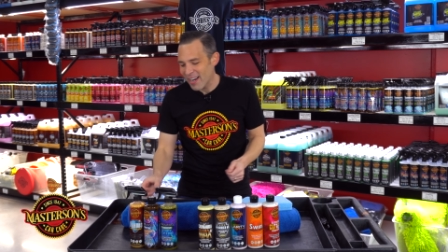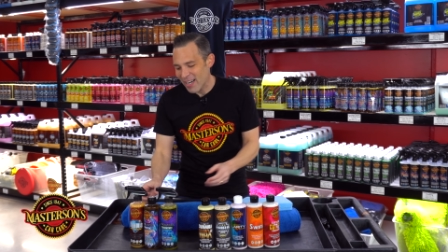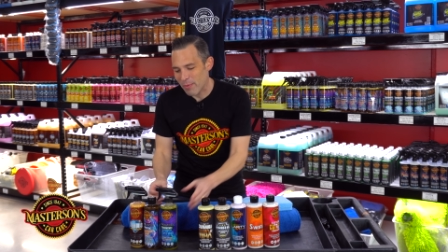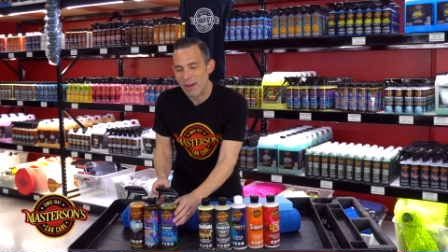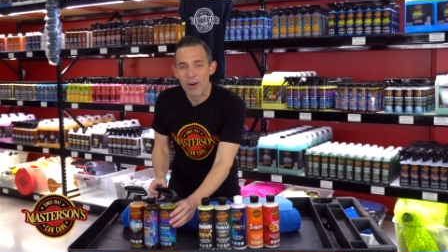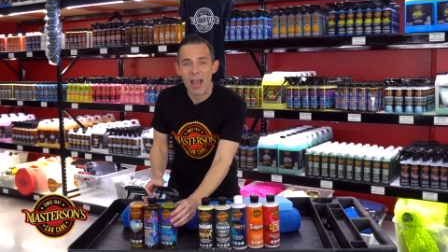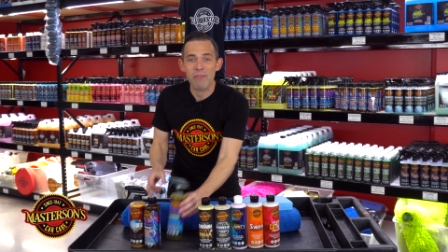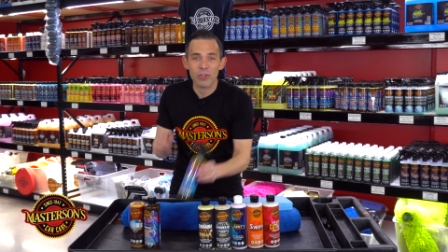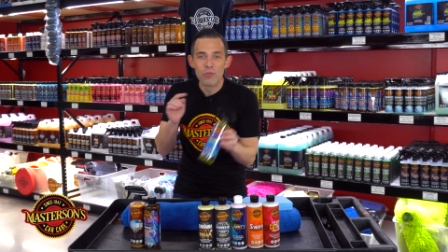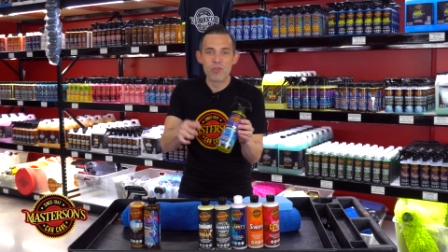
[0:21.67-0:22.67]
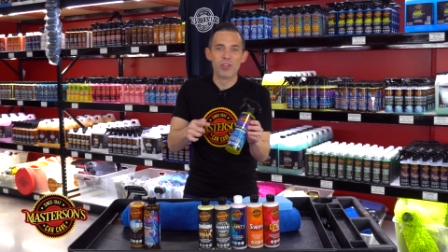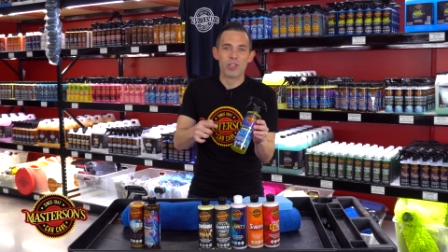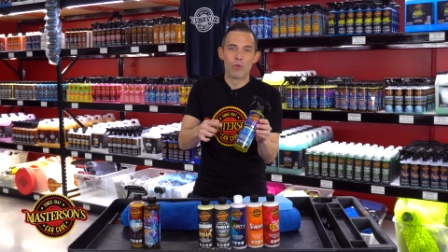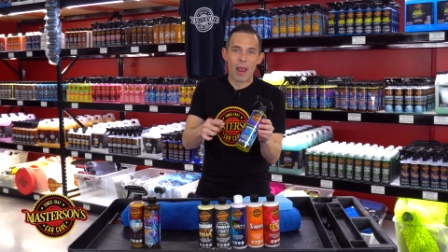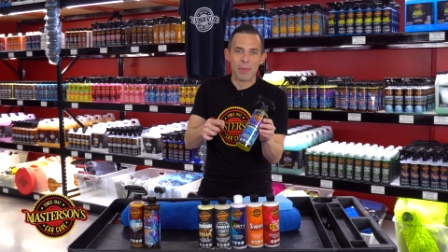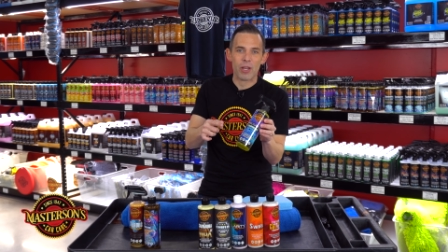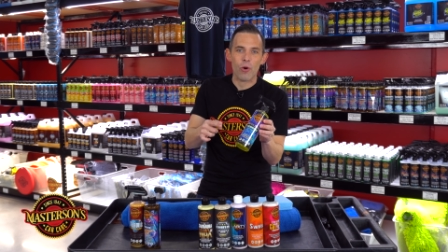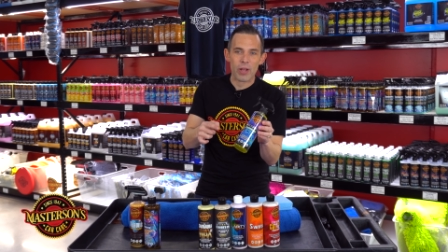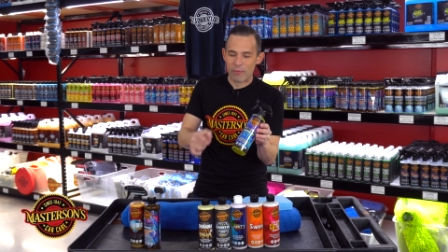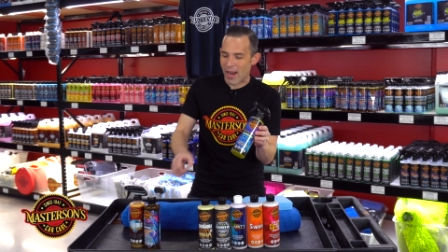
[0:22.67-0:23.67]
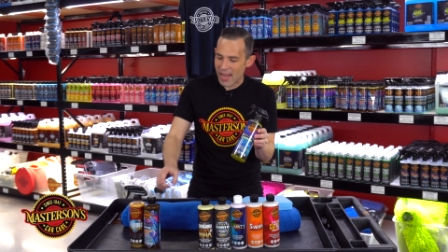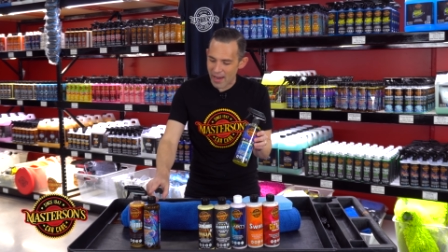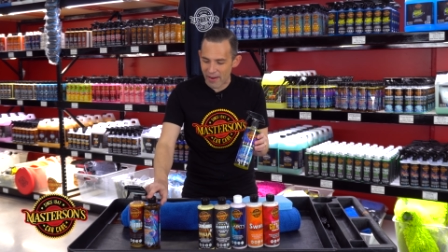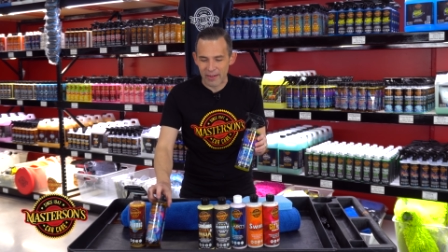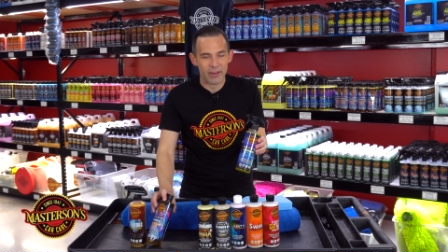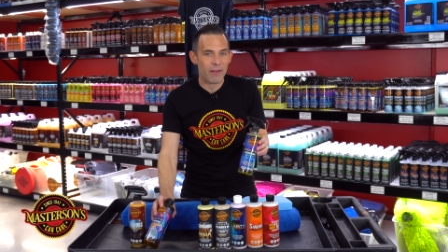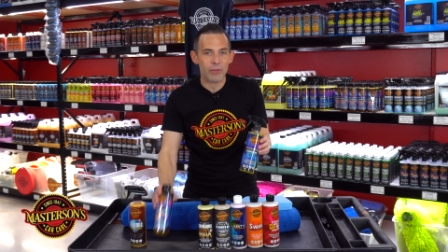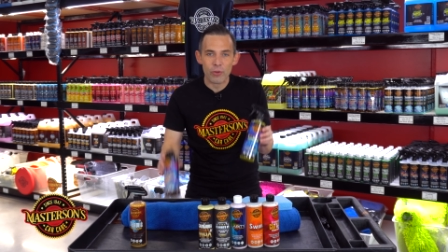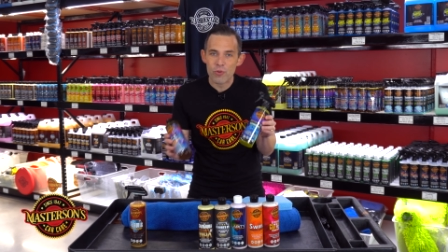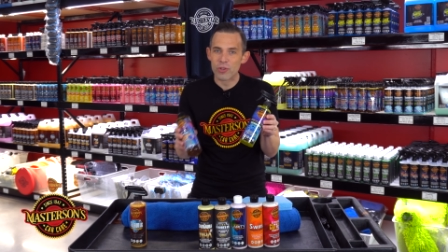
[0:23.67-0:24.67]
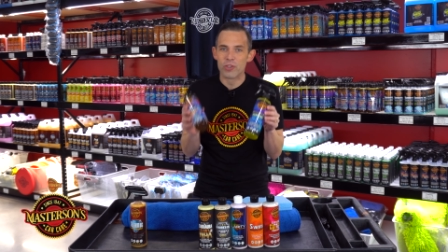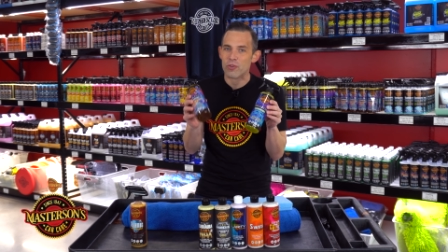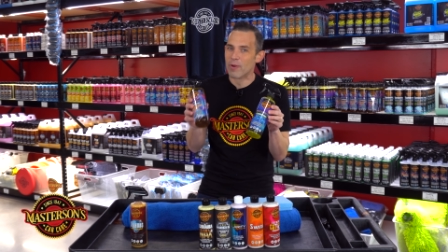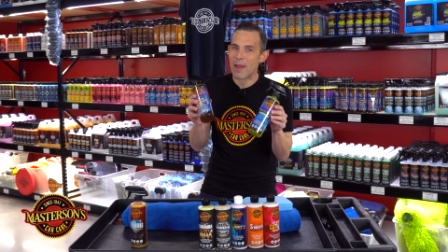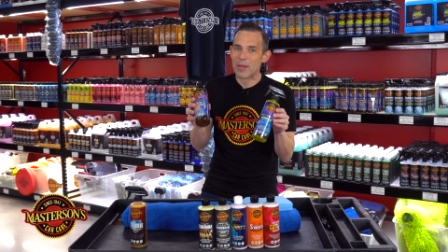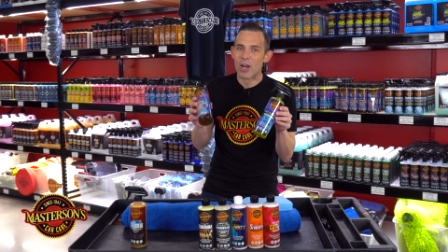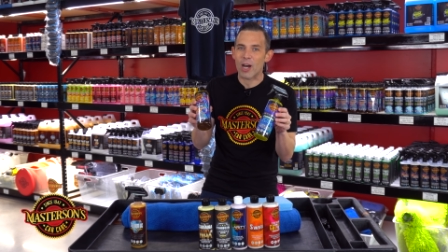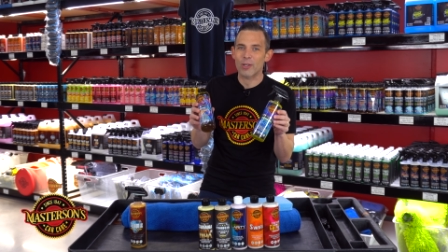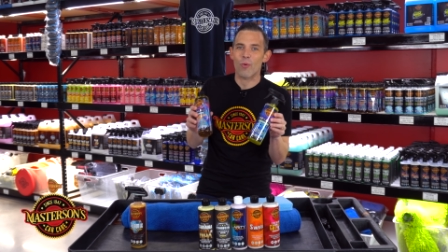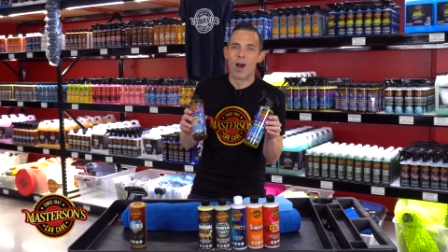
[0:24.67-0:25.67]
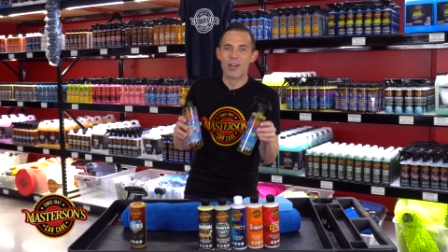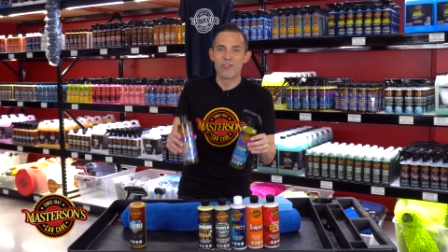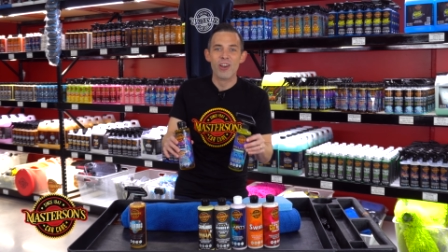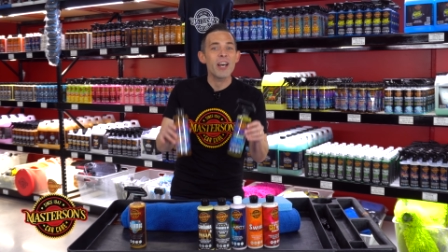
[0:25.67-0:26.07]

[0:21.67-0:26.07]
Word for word: Now, we have our Evolution ceramic coating right here and our Evolution ceramic auto wash.